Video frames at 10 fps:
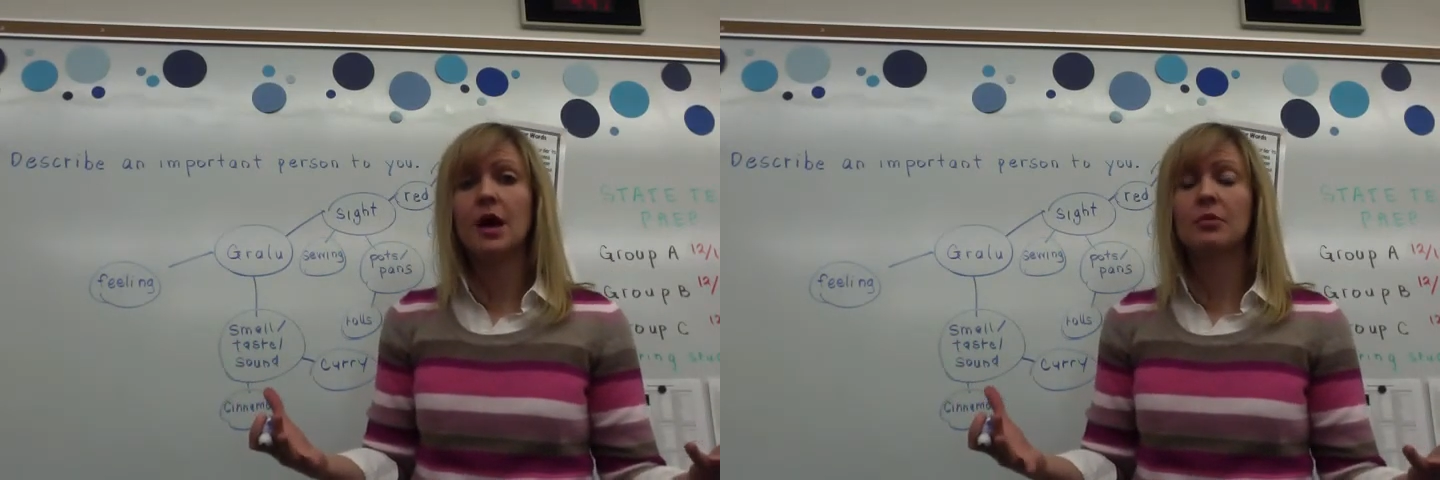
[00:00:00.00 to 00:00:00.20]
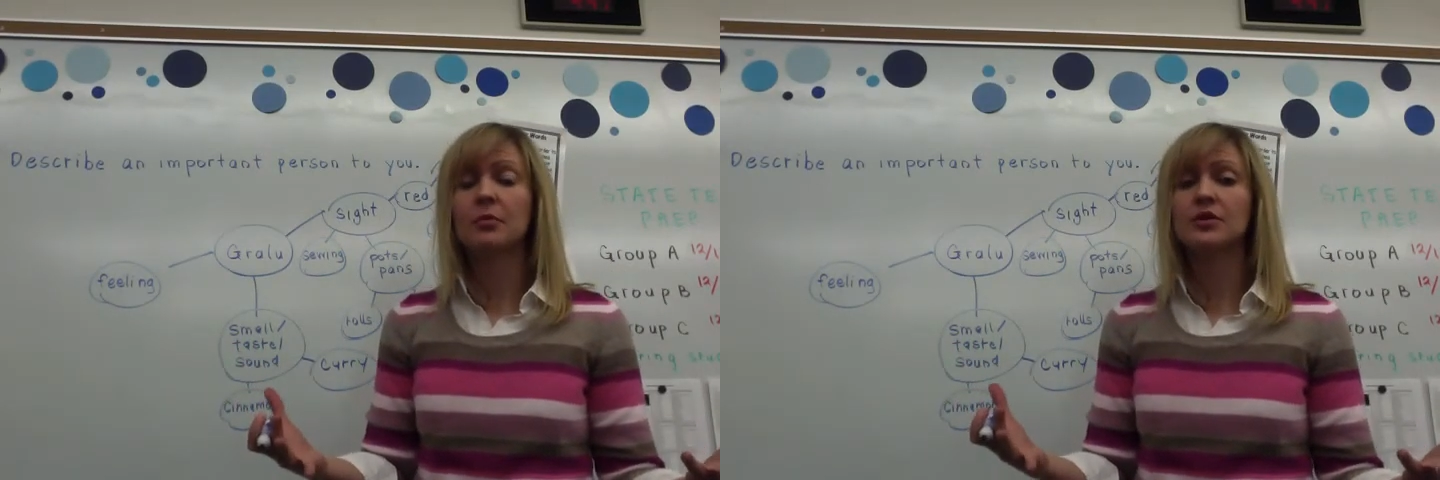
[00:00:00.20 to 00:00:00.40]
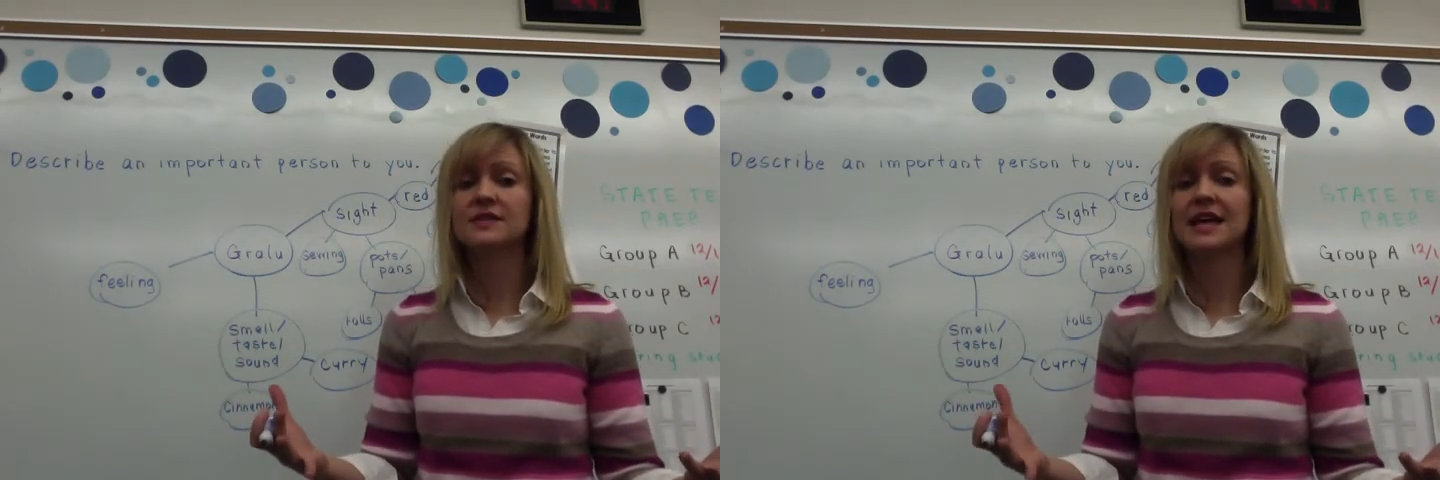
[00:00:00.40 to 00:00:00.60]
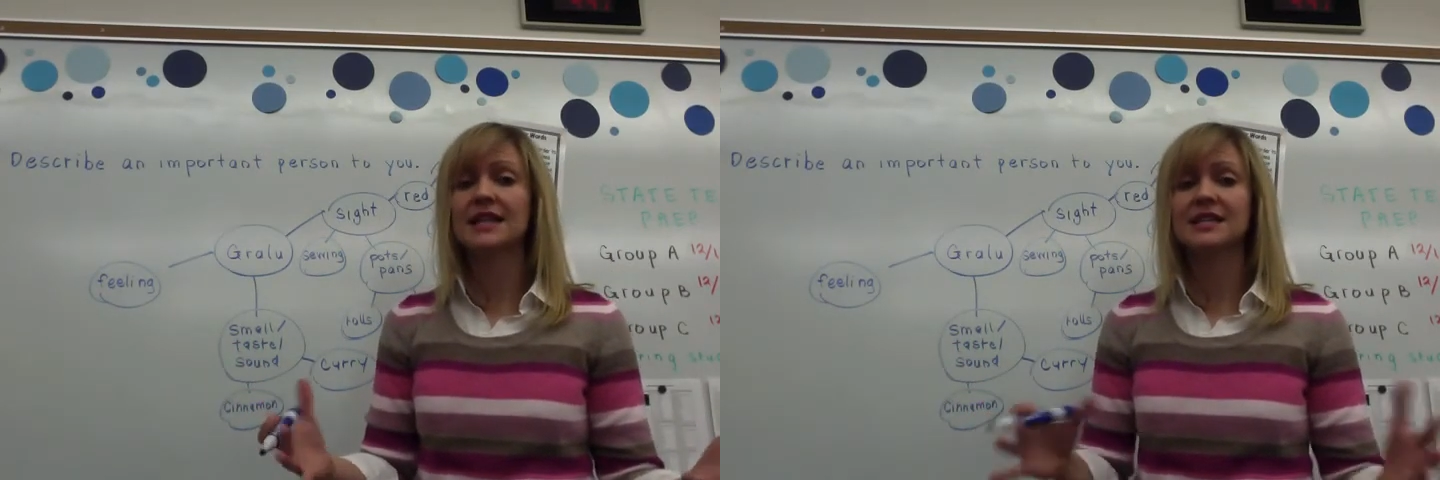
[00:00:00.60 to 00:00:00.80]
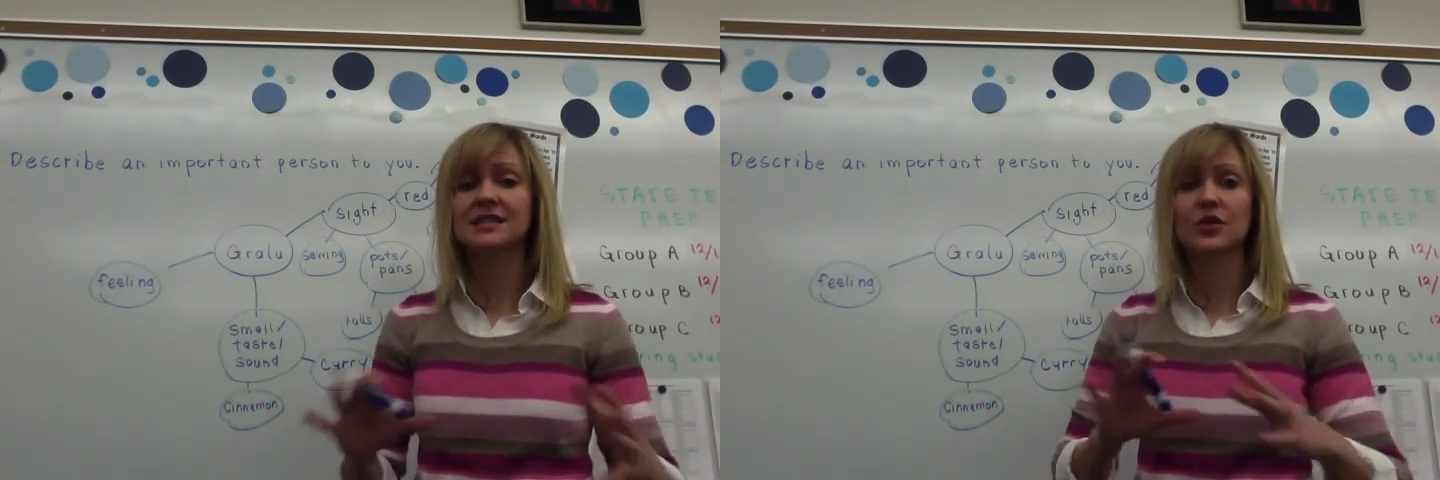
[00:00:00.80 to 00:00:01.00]
but most
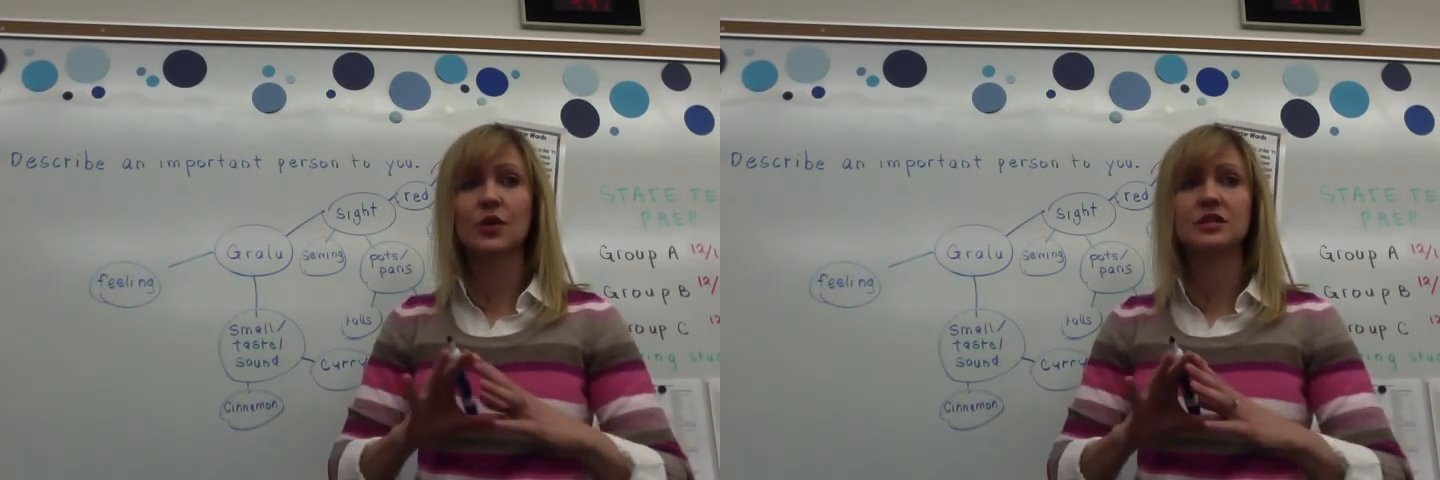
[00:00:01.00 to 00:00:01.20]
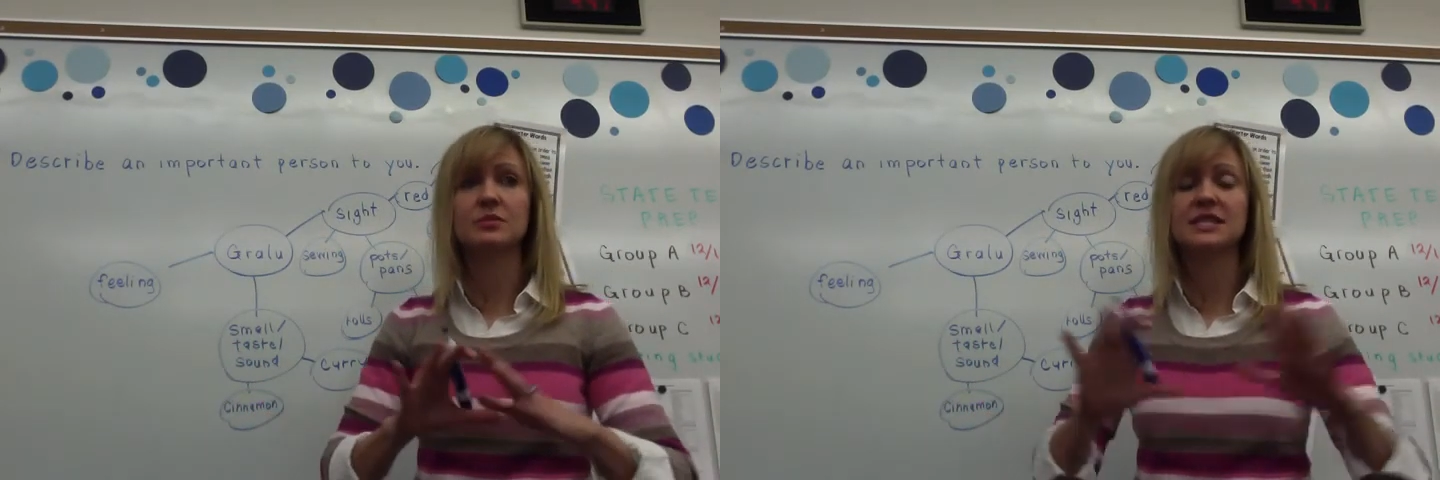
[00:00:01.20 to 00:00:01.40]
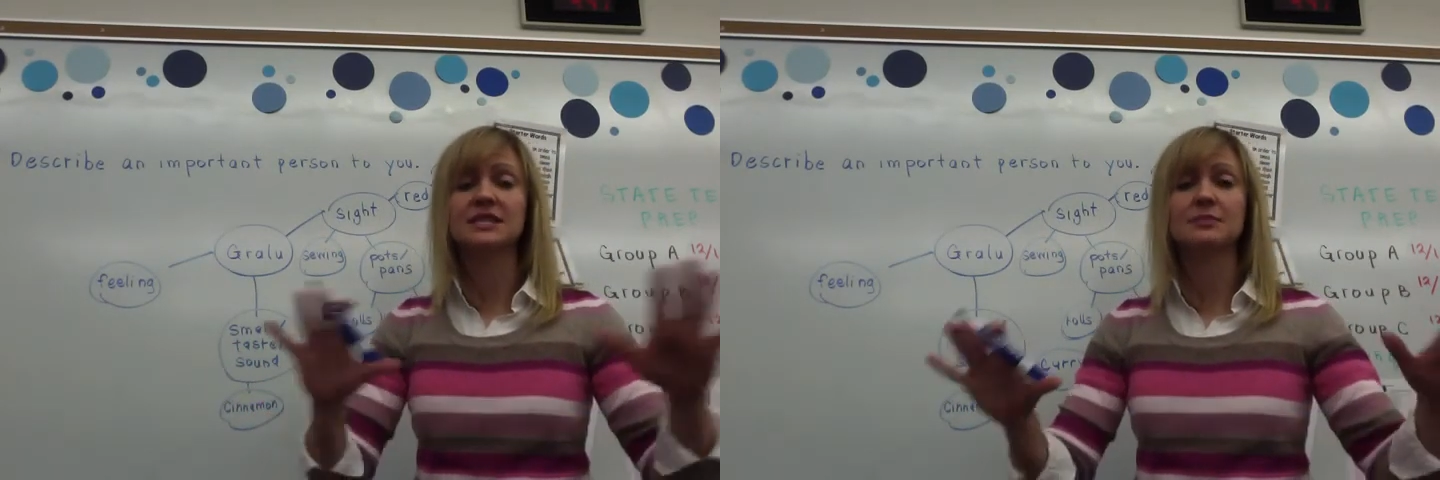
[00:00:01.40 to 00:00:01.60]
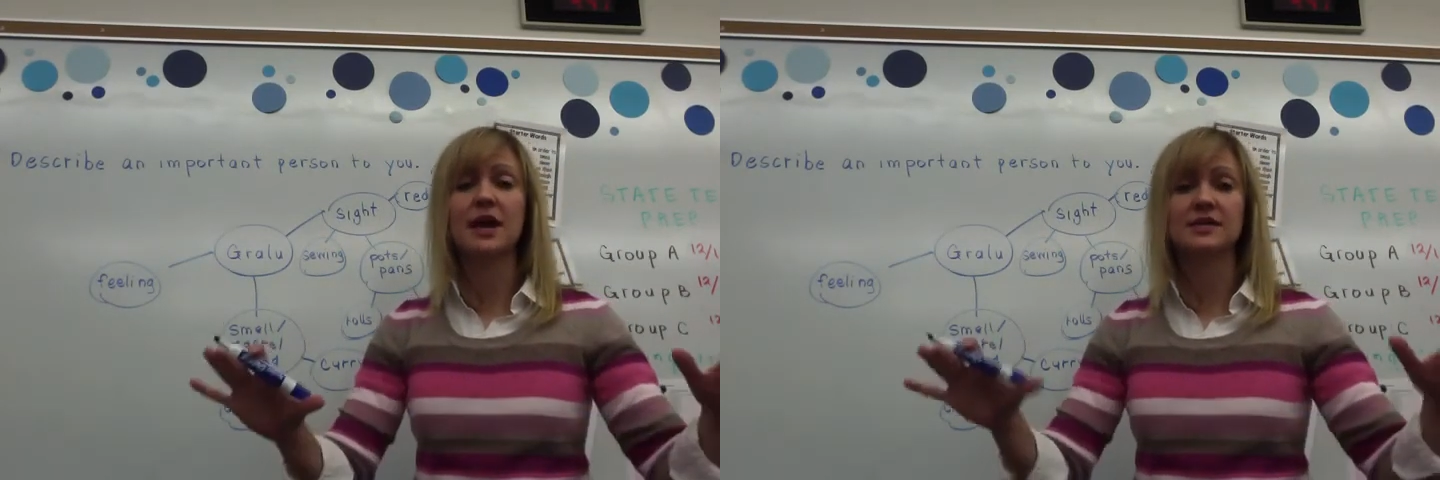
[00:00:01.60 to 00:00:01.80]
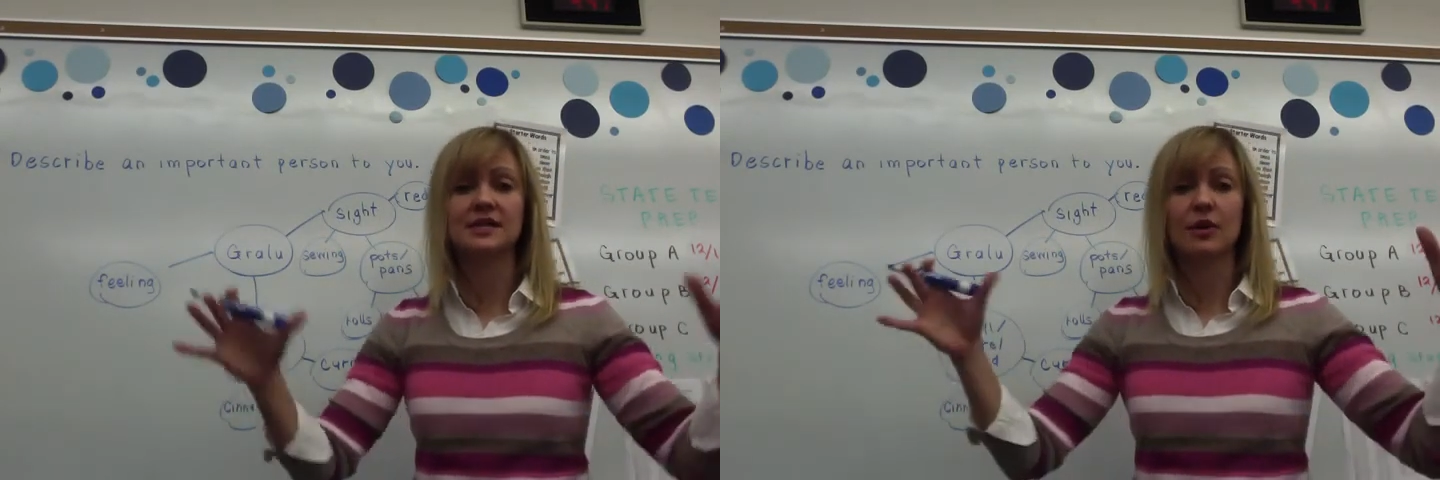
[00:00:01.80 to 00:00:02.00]
likely it's going to be smells